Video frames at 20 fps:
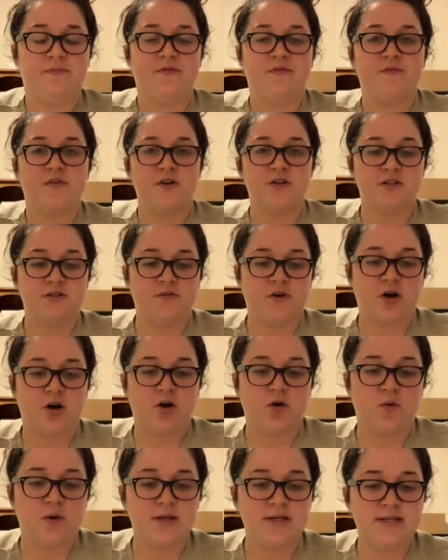First of
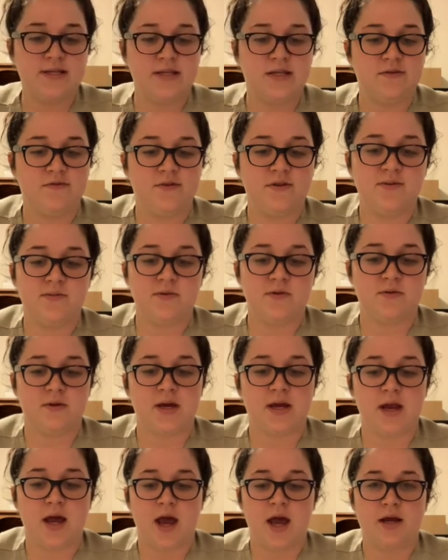all, what is the difference
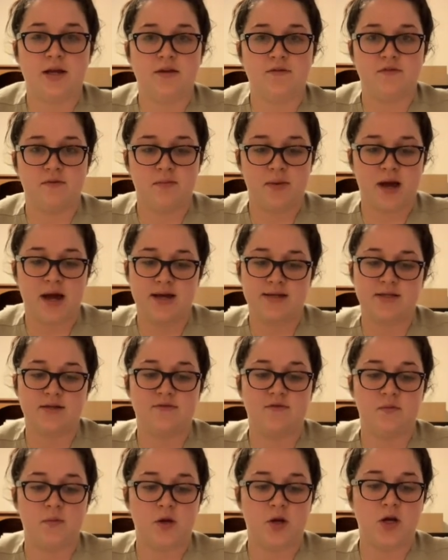between active and
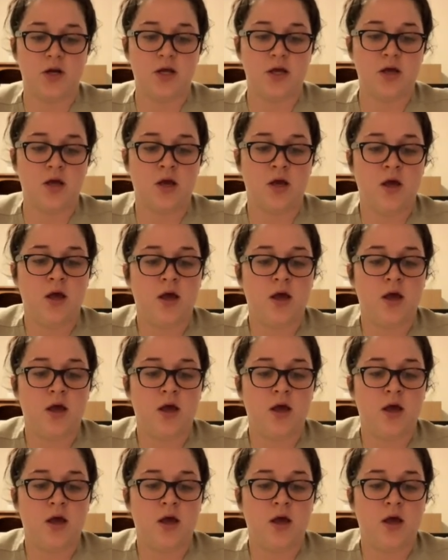passive immunity?